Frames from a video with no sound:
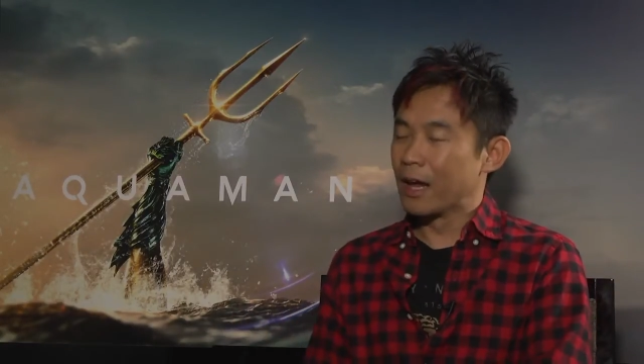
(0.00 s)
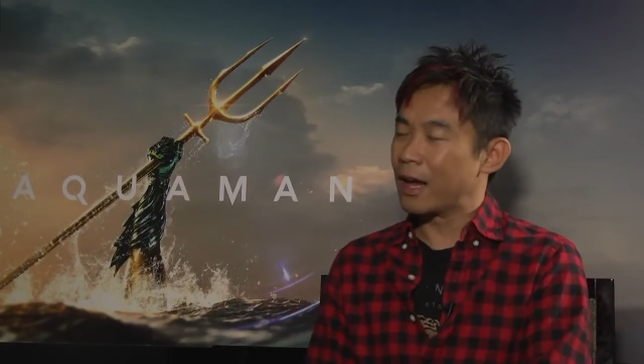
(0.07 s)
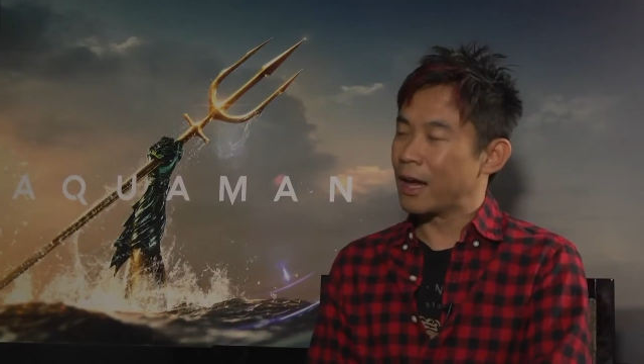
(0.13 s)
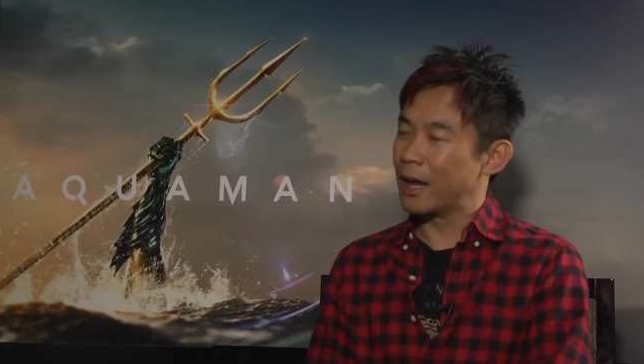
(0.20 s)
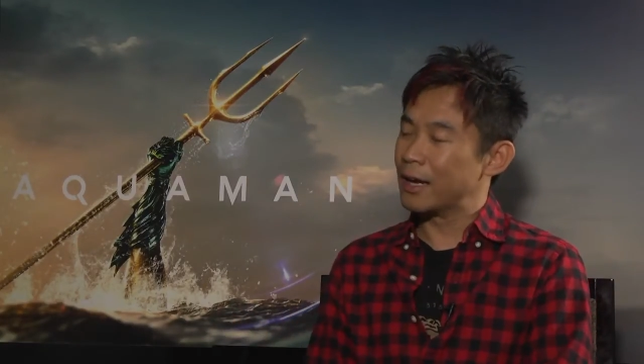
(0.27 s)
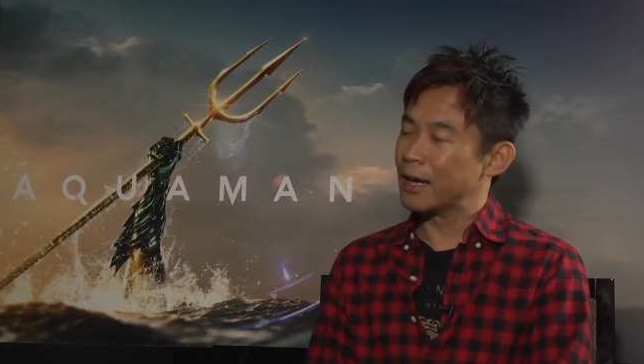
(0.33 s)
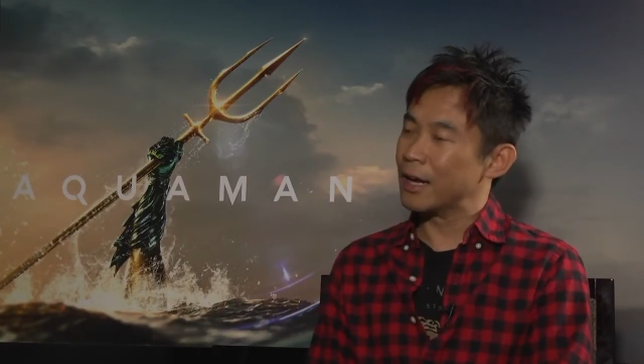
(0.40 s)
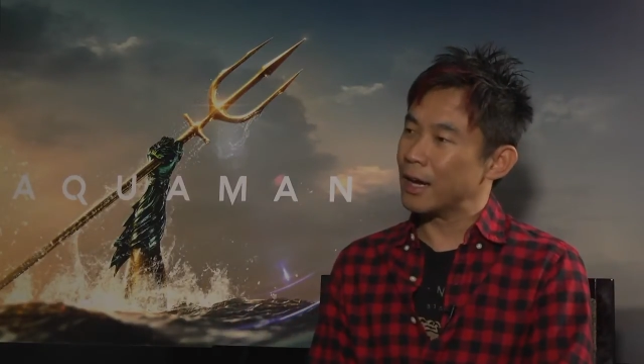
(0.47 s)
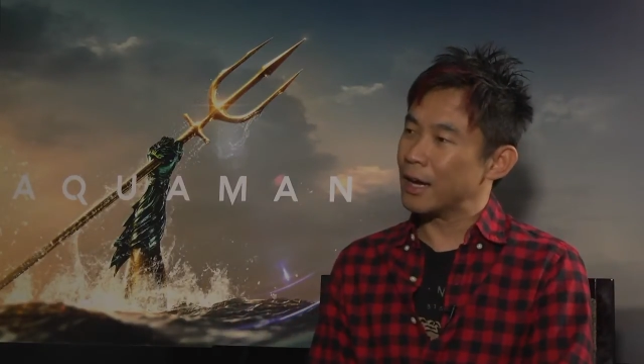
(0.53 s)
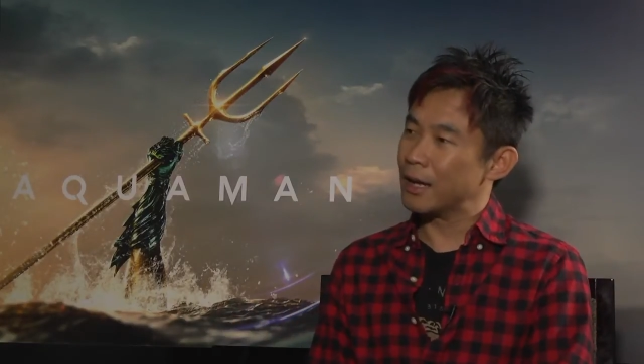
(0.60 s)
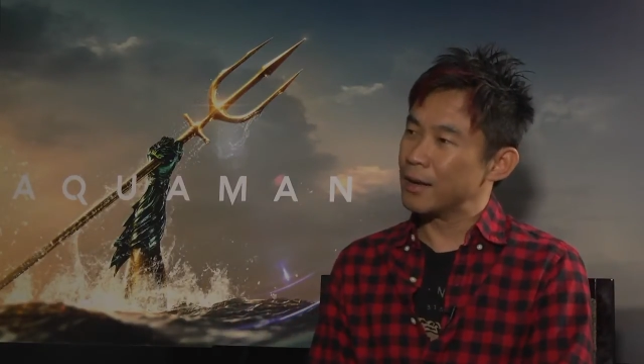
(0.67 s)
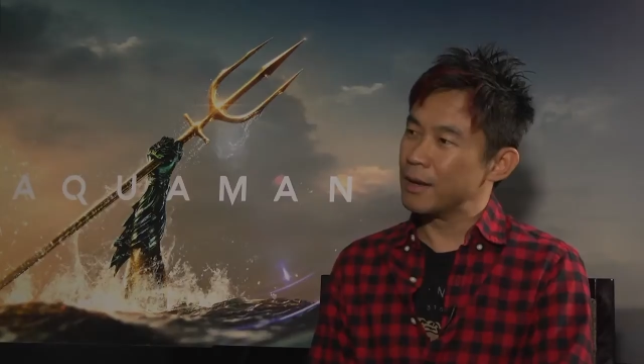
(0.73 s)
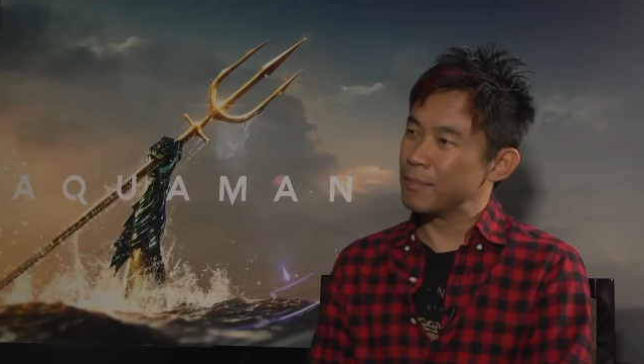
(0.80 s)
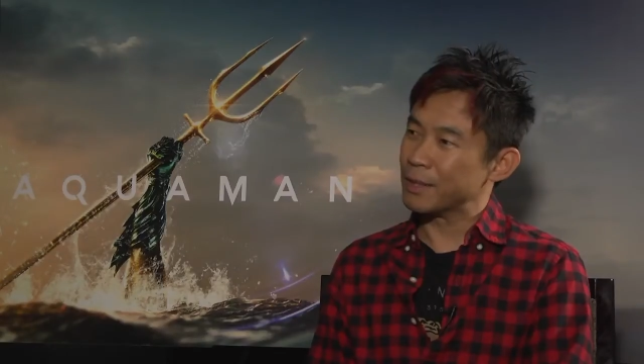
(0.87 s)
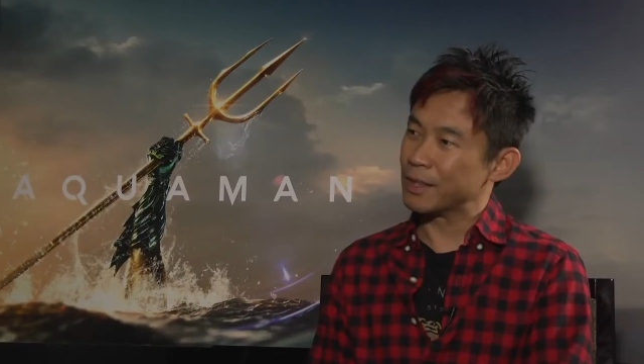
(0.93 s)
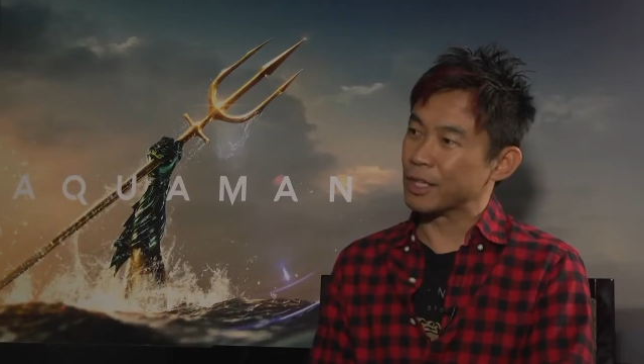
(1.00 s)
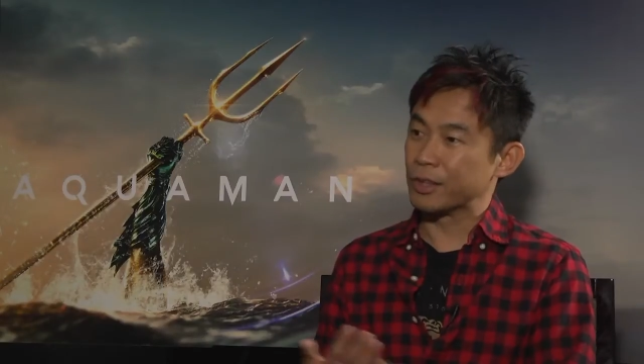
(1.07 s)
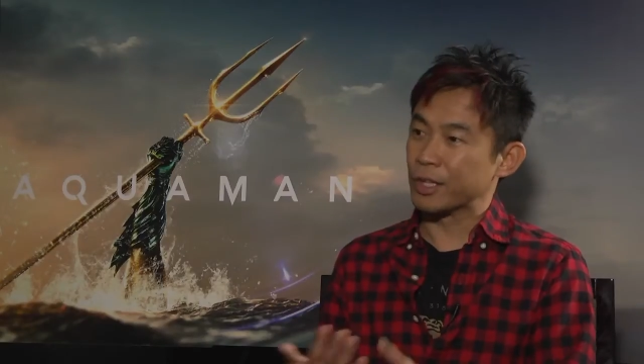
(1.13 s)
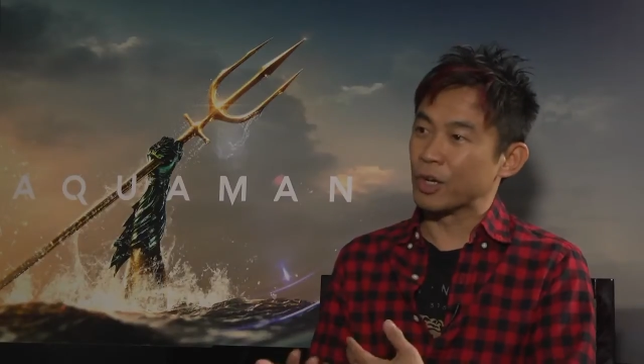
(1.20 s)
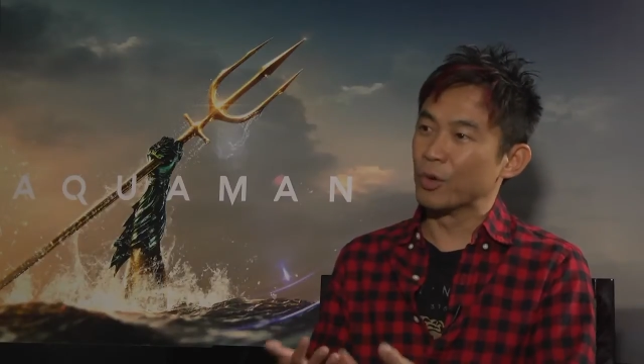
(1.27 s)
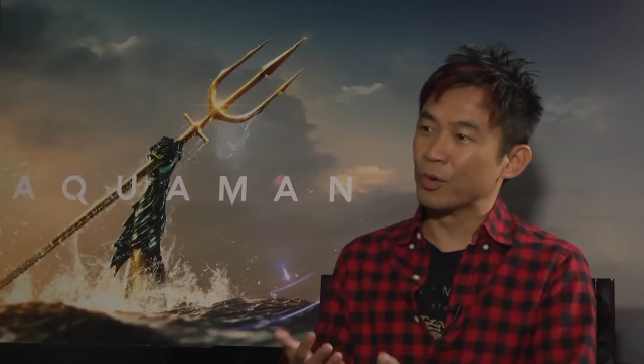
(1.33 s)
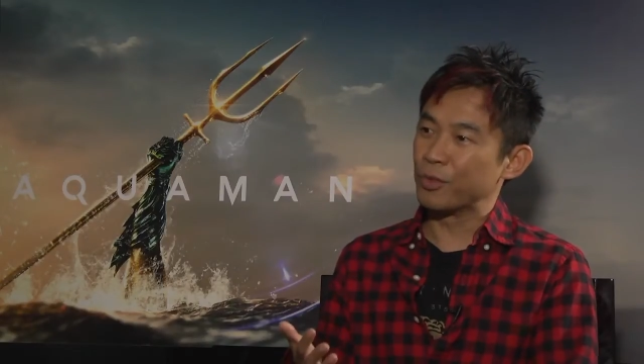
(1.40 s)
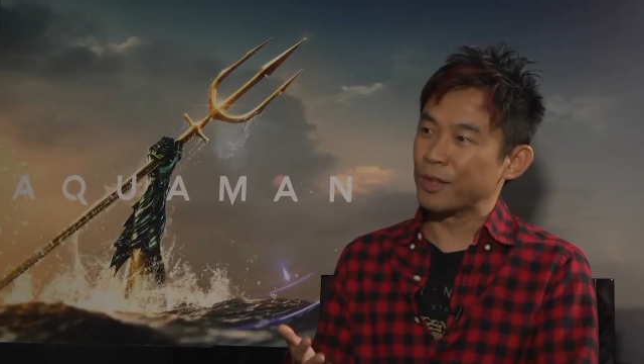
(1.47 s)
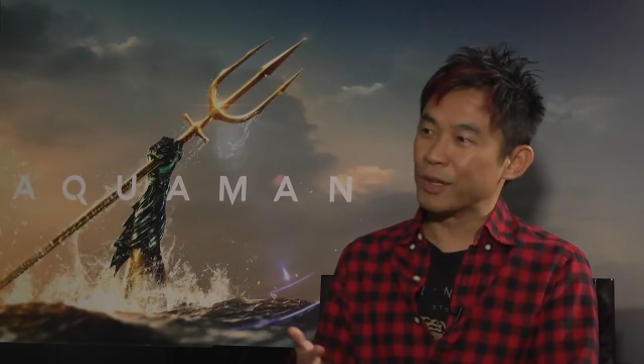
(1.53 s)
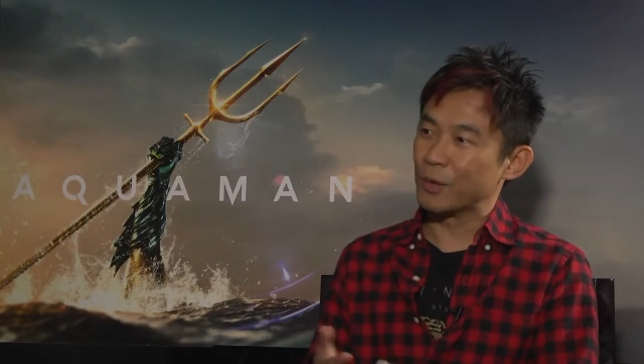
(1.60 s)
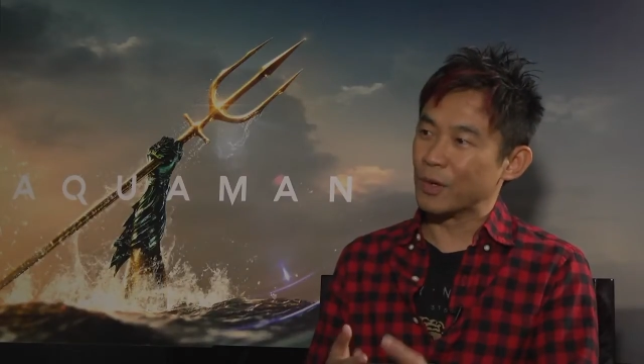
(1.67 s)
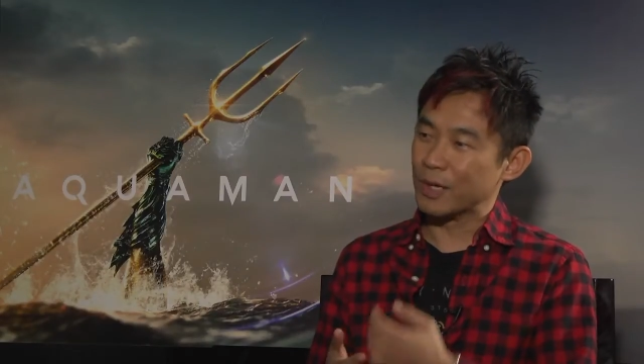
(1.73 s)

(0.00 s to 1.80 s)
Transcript: But the cool thing